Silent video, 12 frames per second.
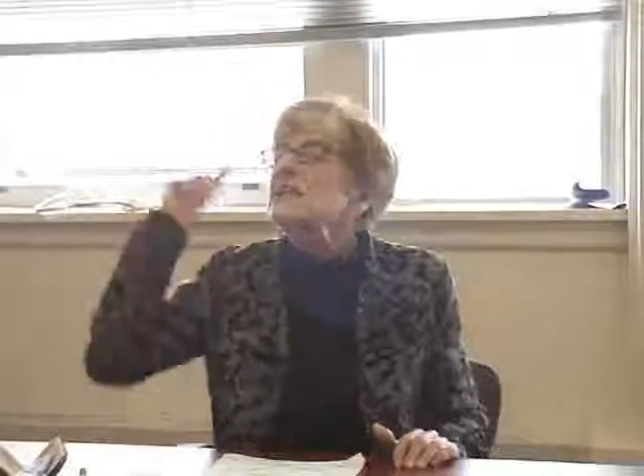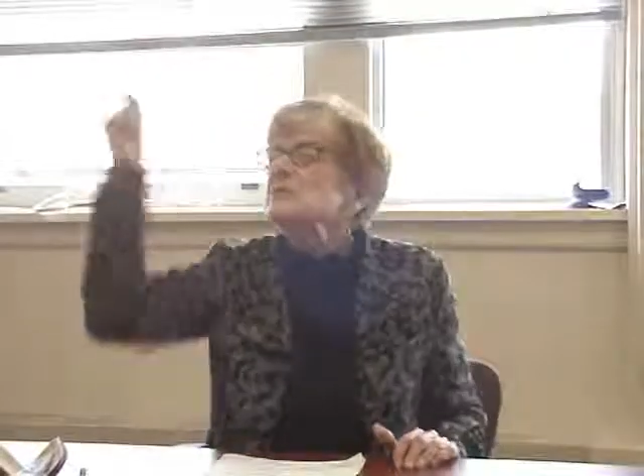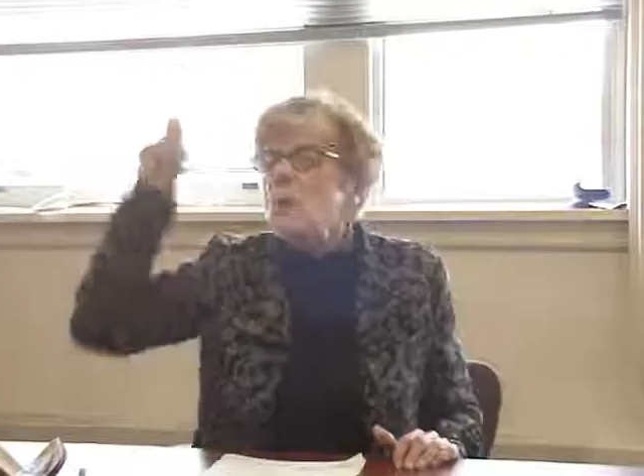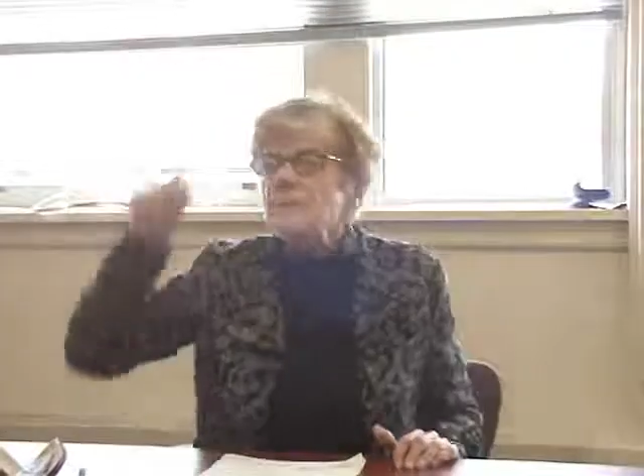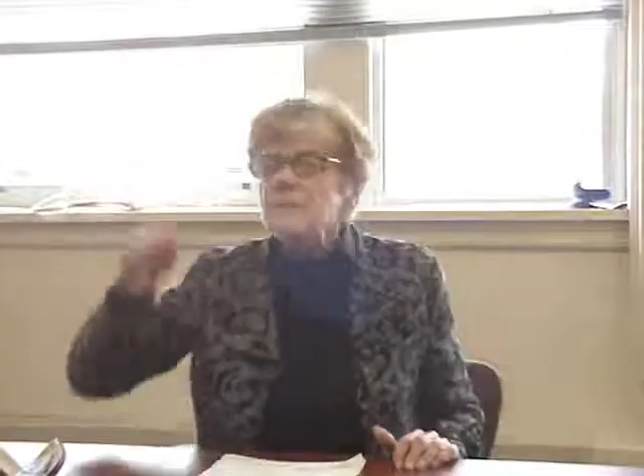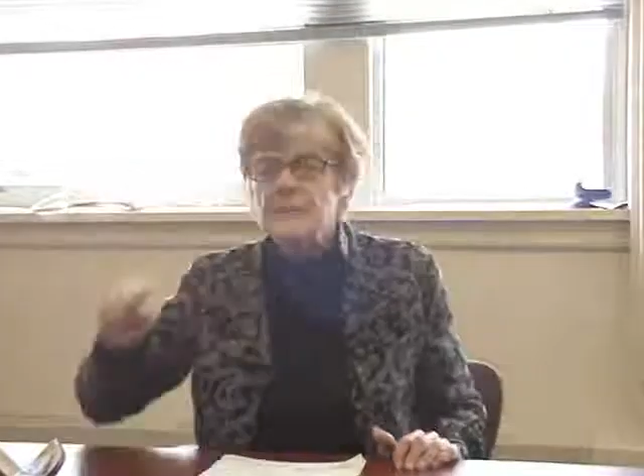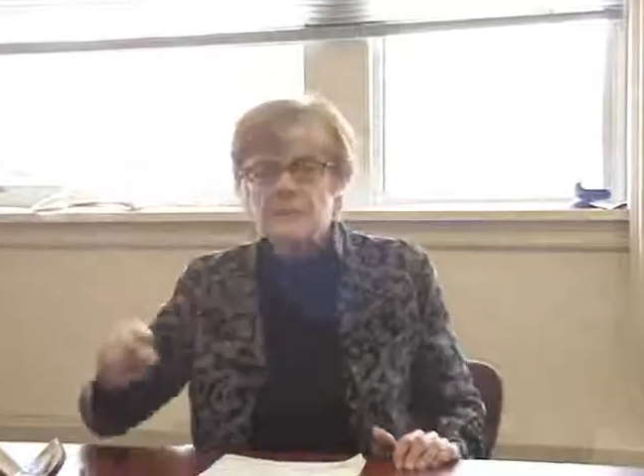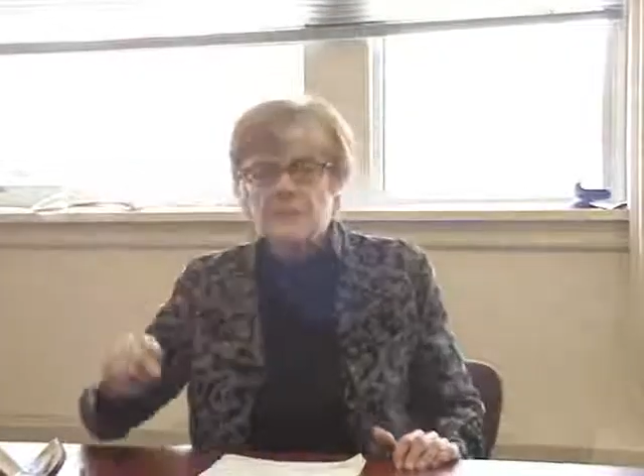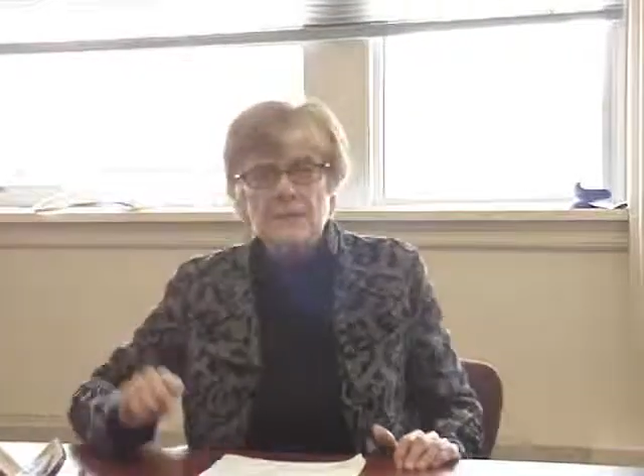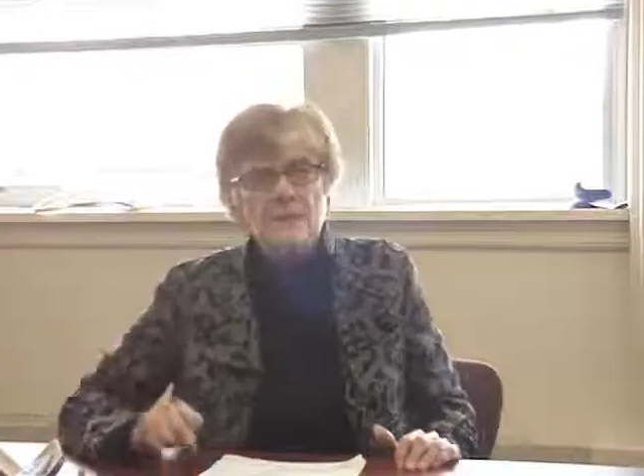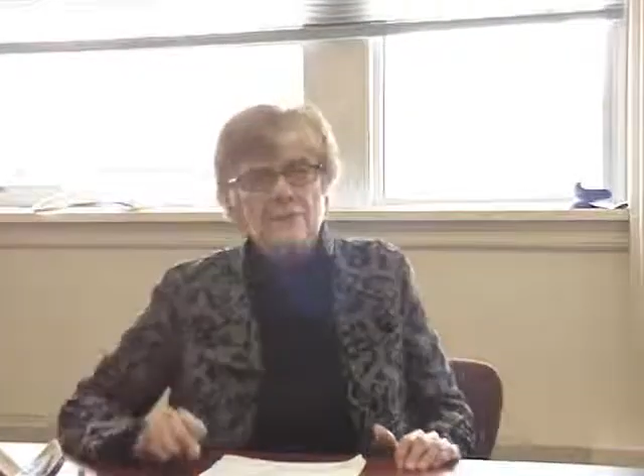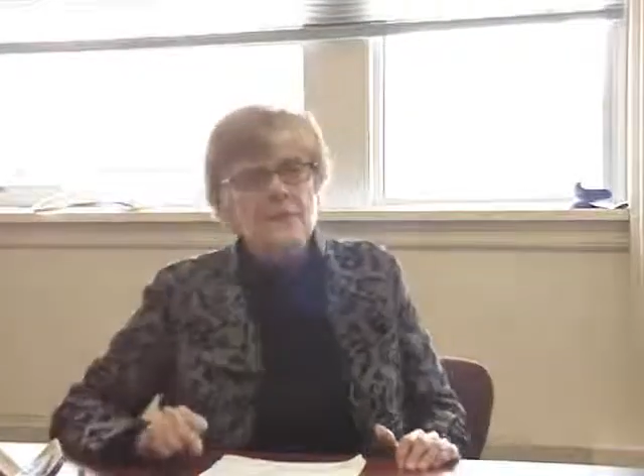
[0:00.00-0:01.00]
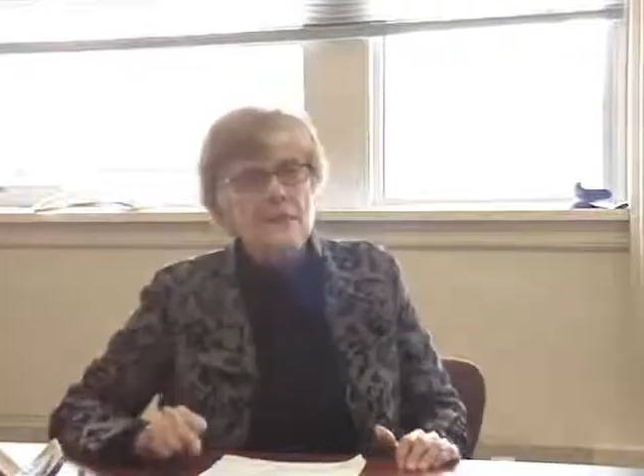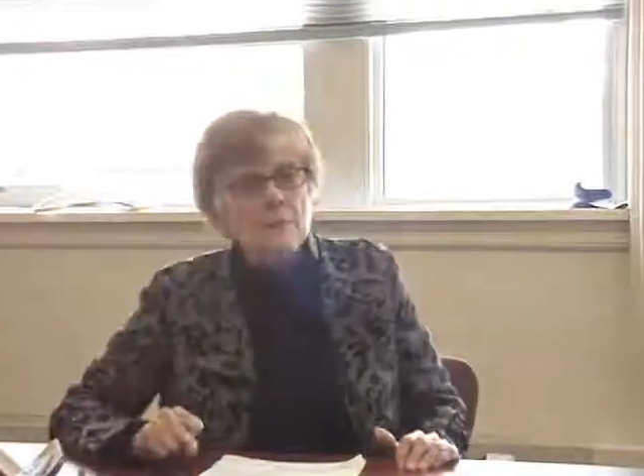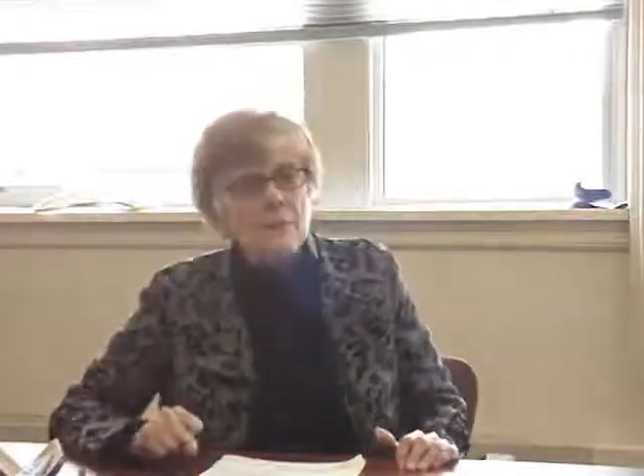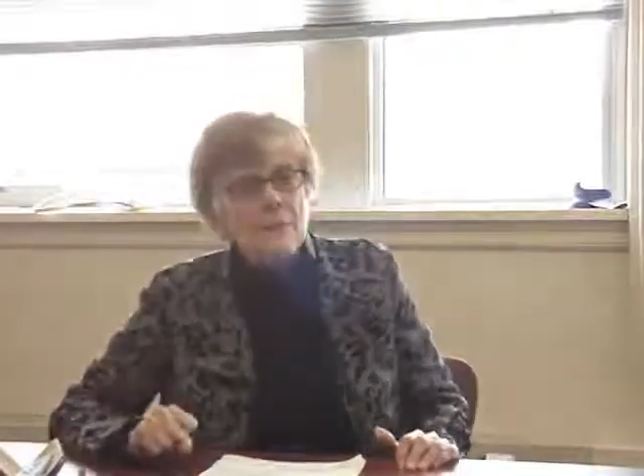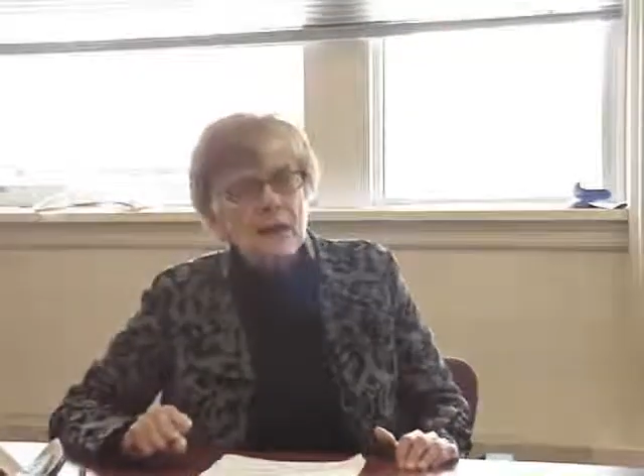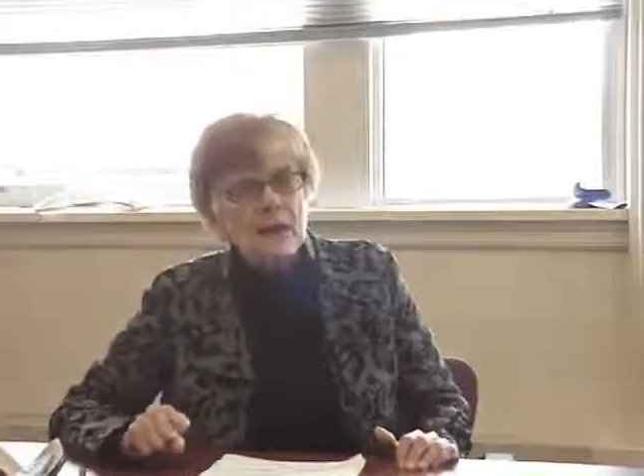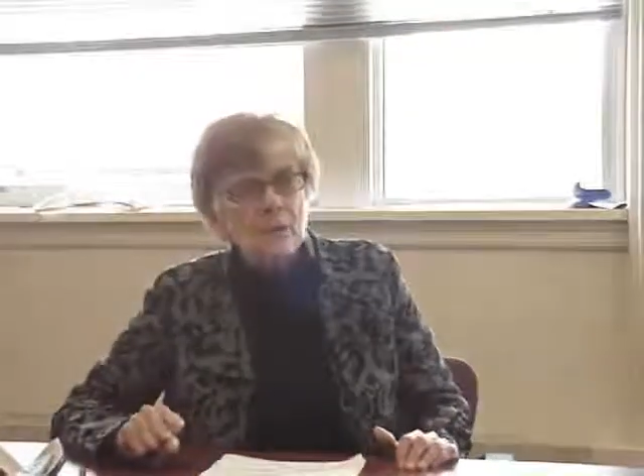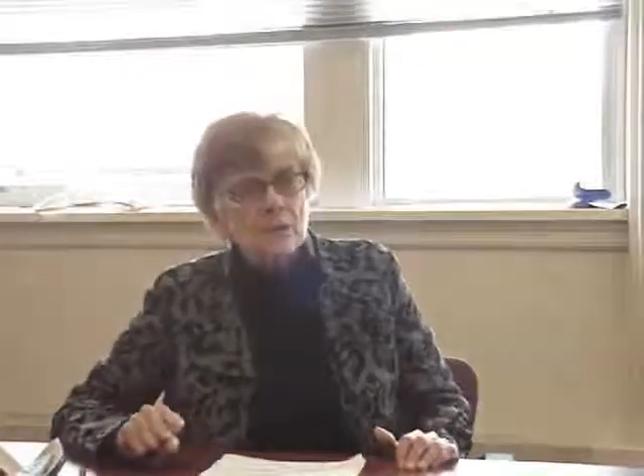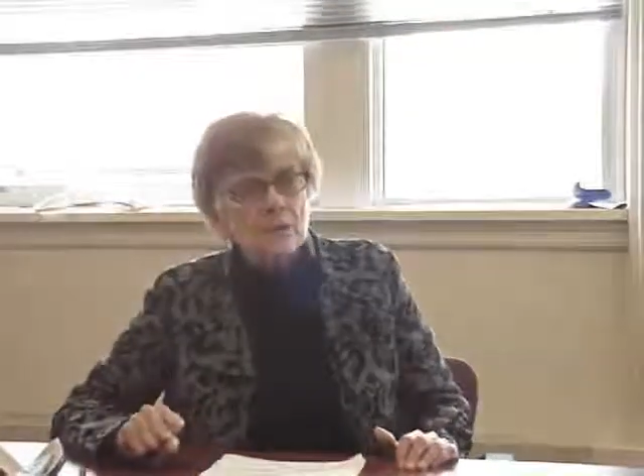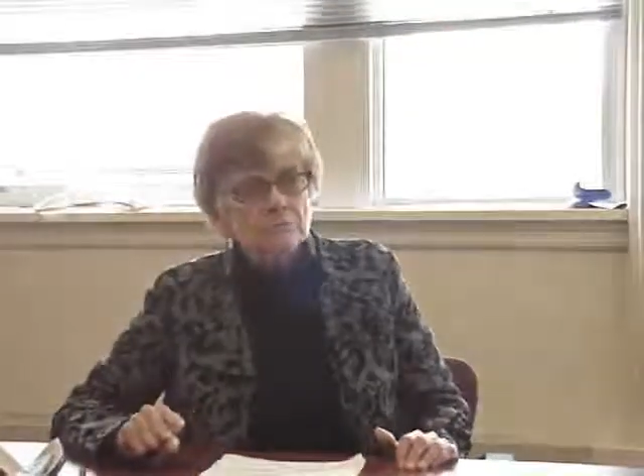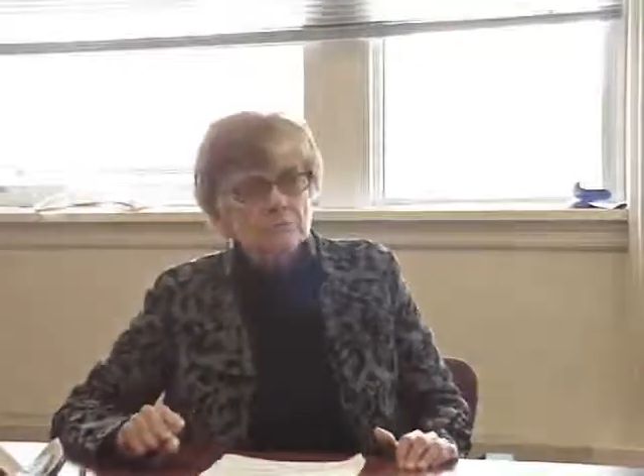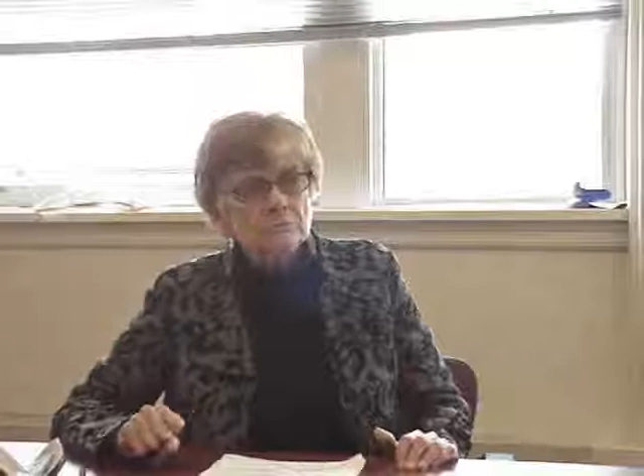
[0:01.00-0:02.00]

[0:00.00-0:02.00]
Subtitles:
that's one theory of labor power.